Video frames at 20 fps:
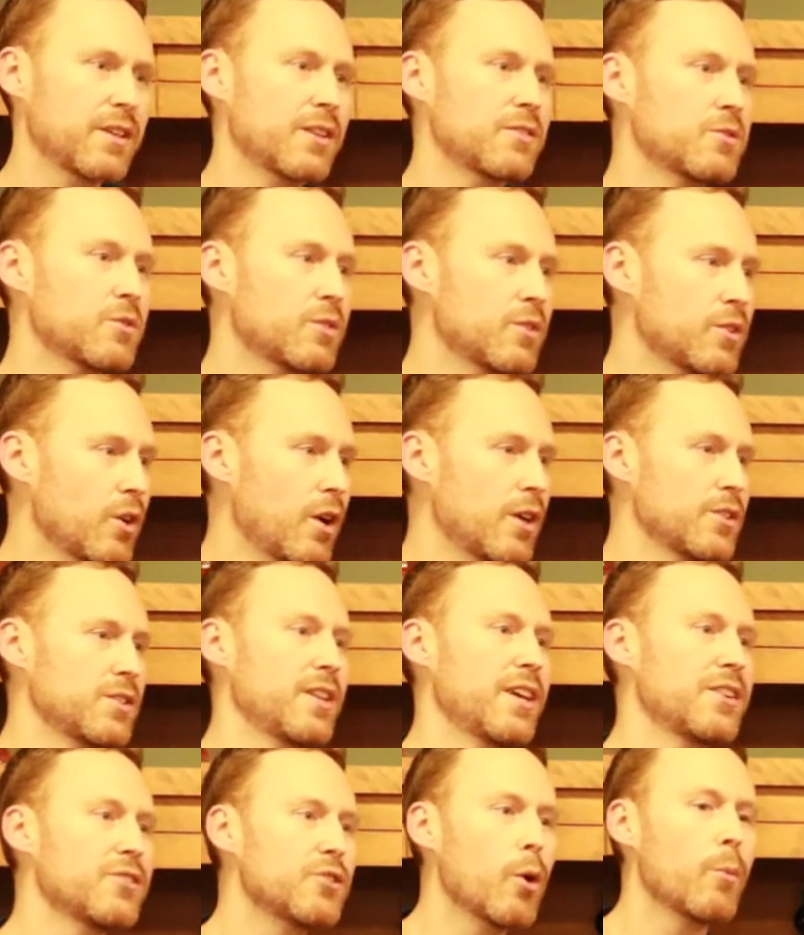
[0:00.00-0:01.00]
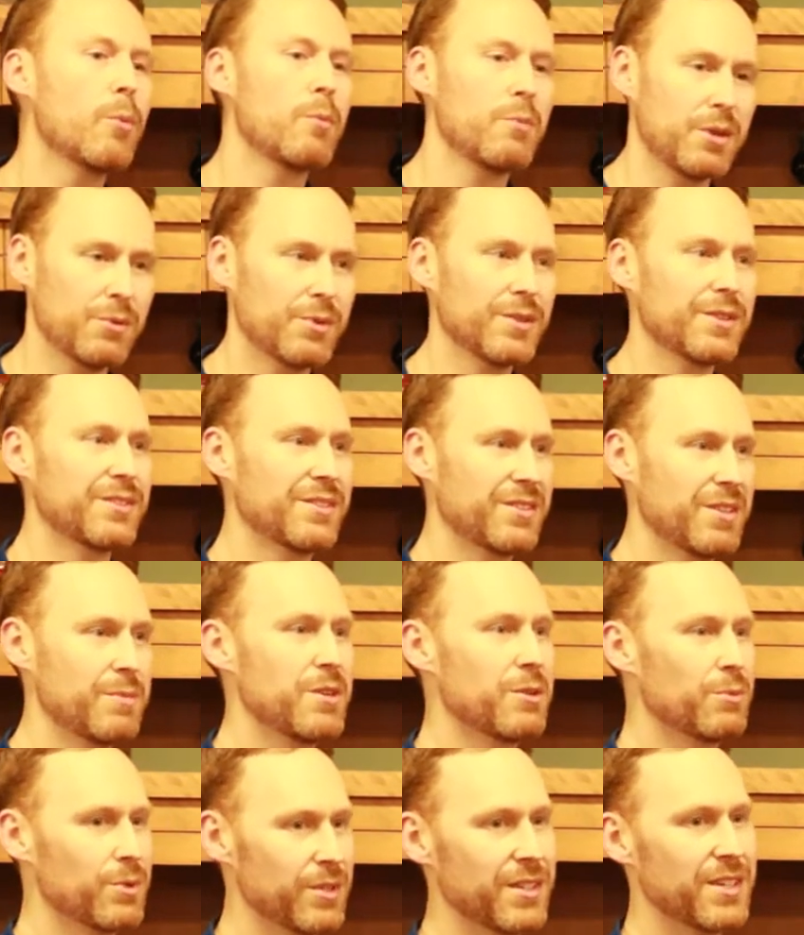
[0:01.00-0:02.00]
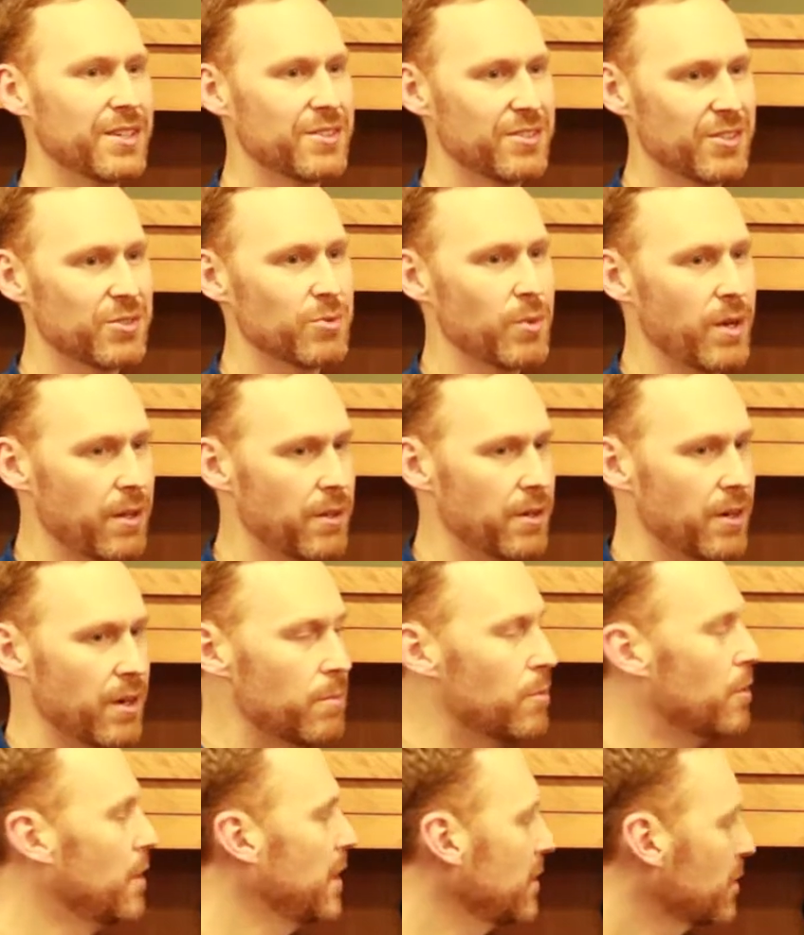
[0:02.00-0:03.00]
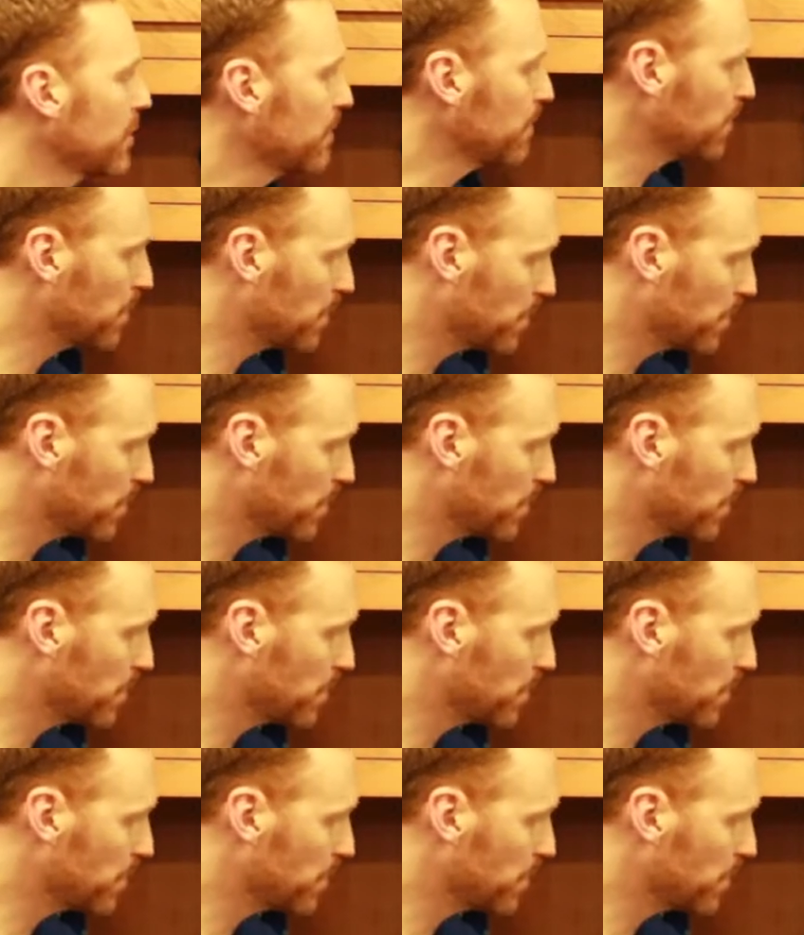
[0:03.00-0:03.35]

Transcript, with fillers: it's causing that dopamine to be released as well in our brains.